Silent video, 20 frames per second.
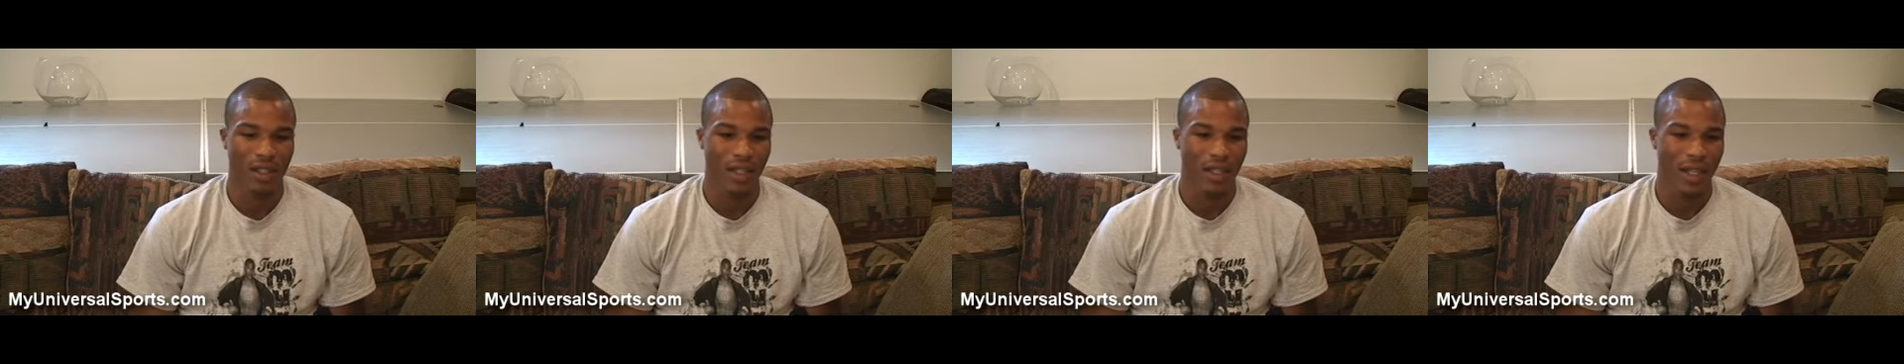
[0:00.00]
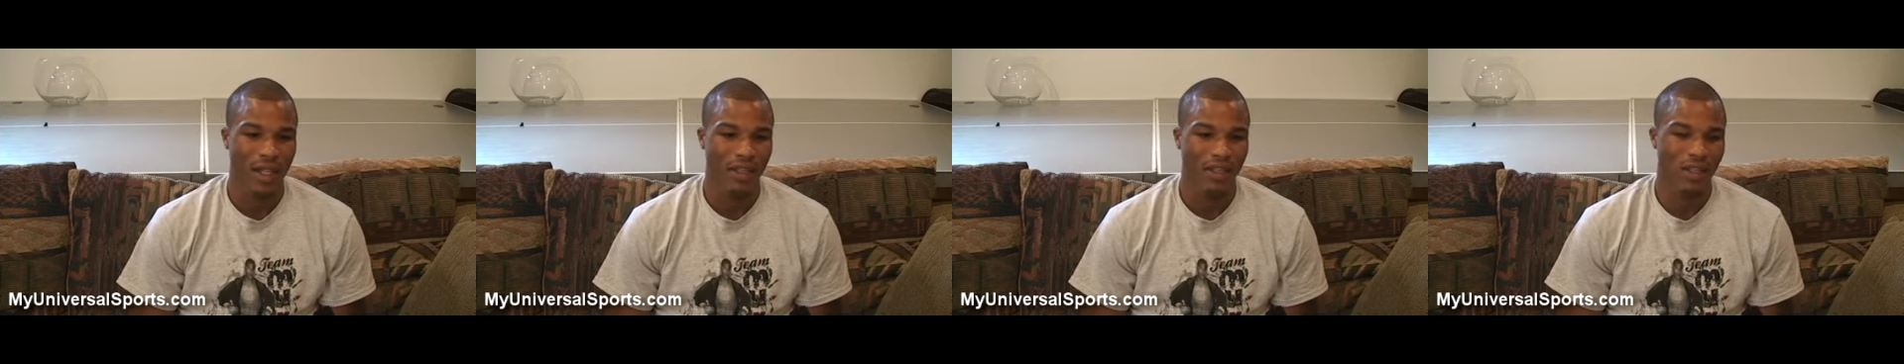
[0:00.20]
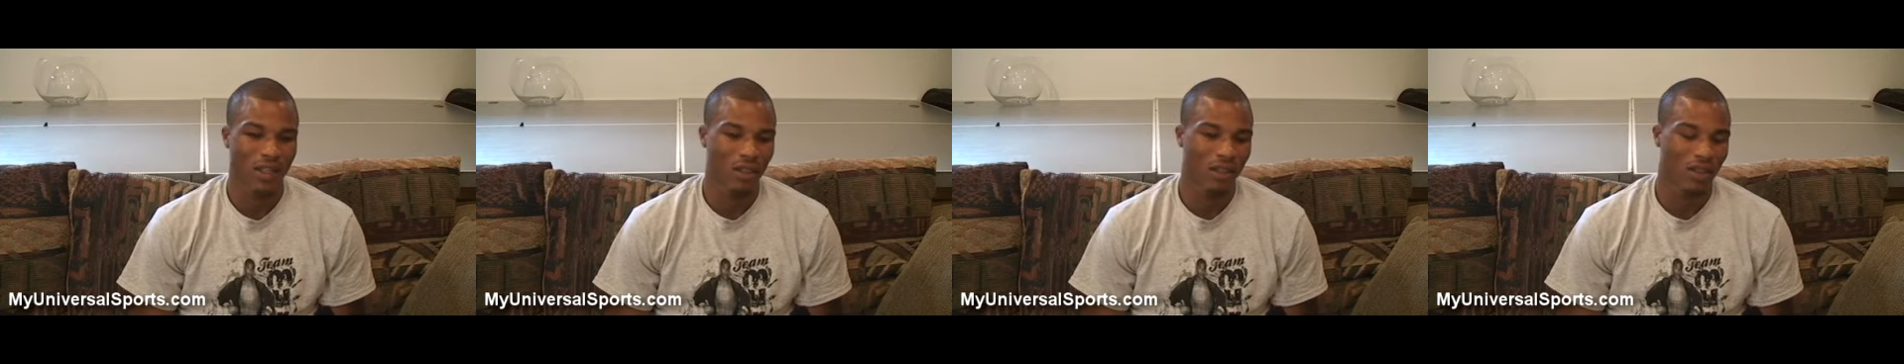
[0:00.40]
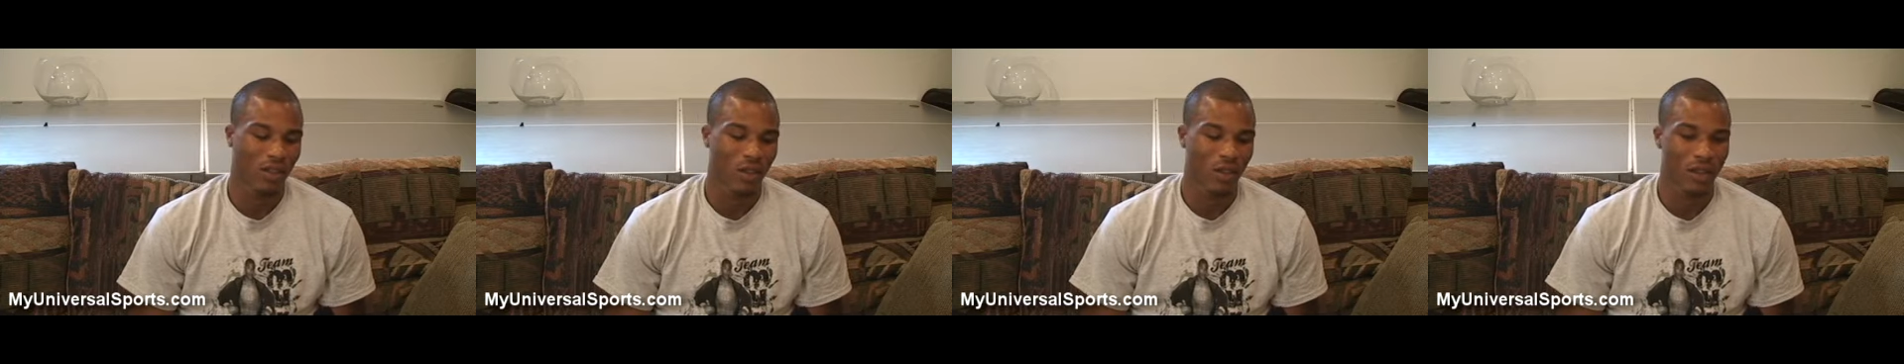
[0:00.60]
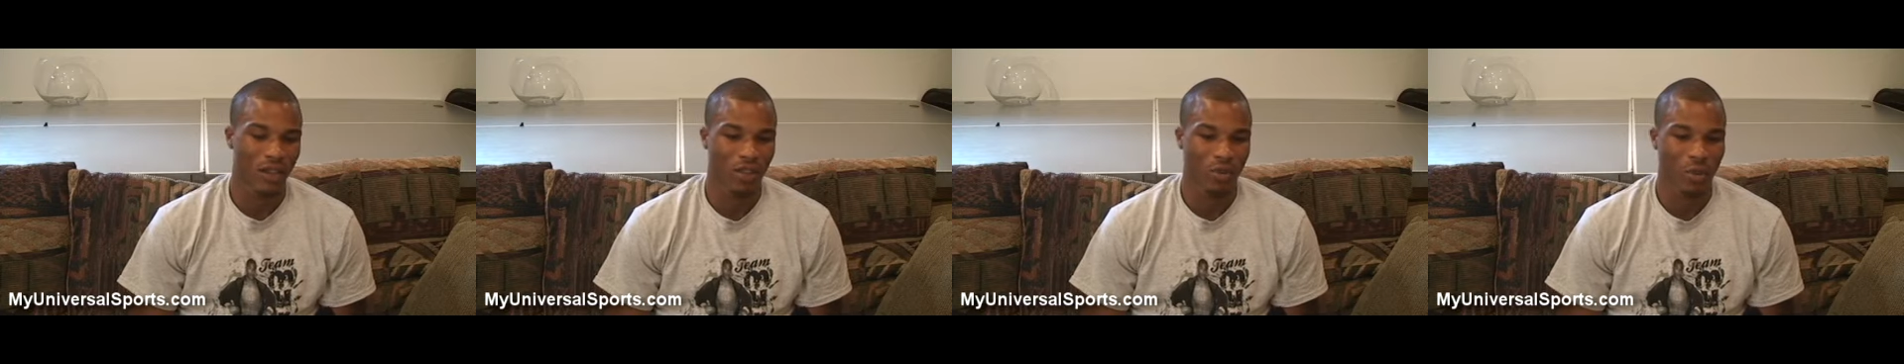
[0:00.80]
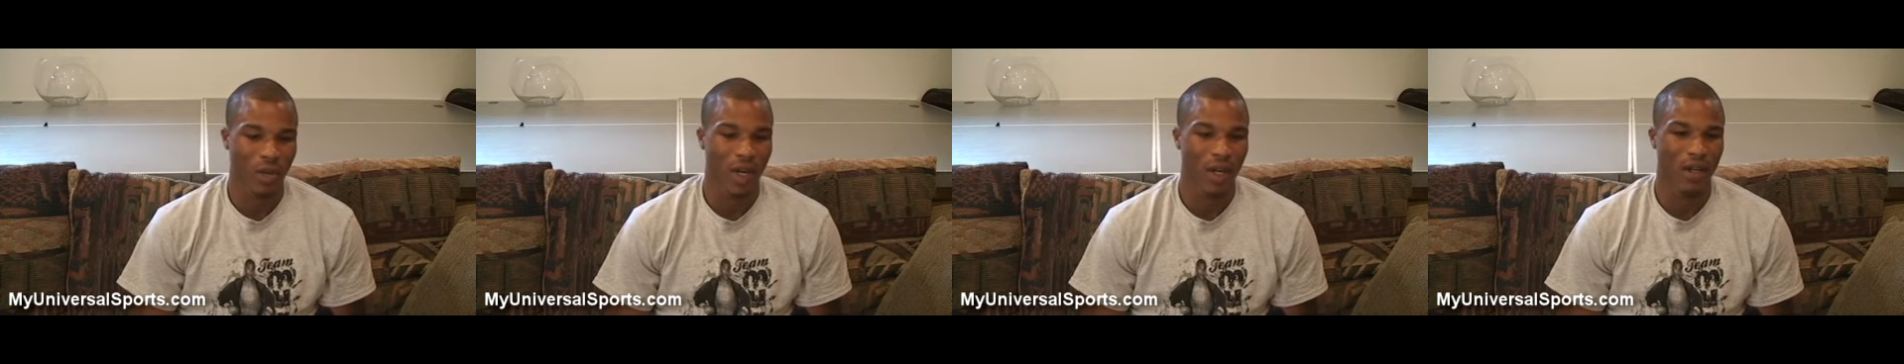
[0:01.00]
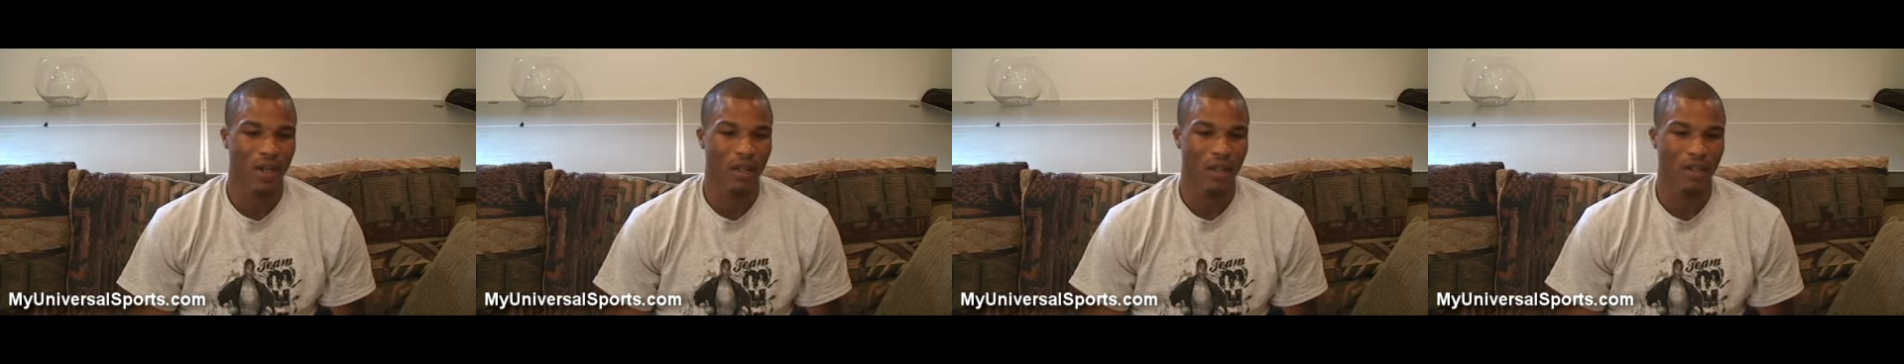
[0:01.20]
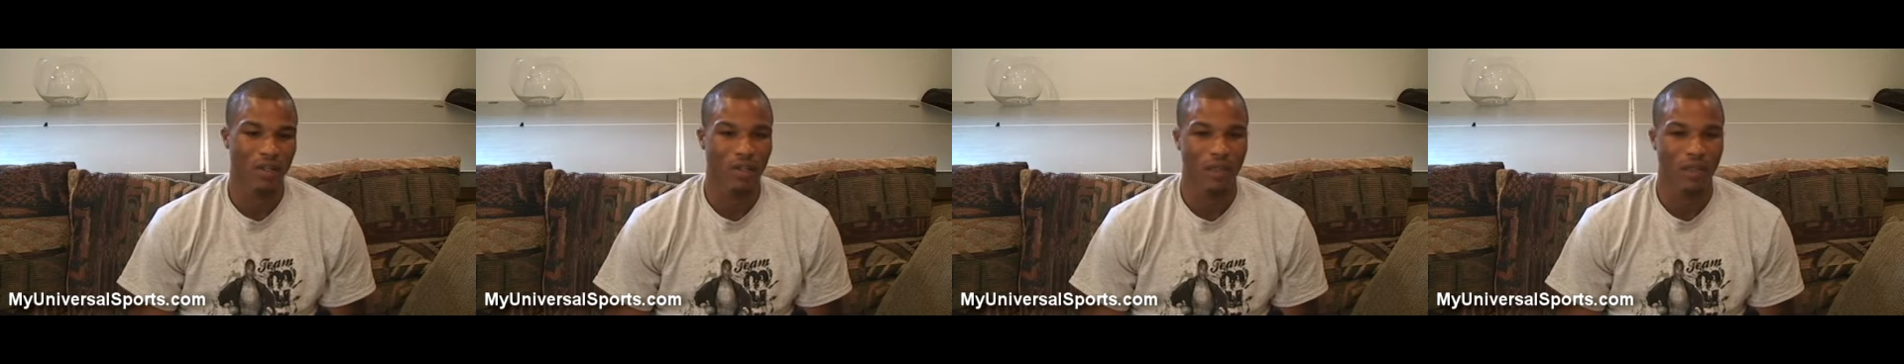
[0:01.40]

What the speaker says: that's just so inspiring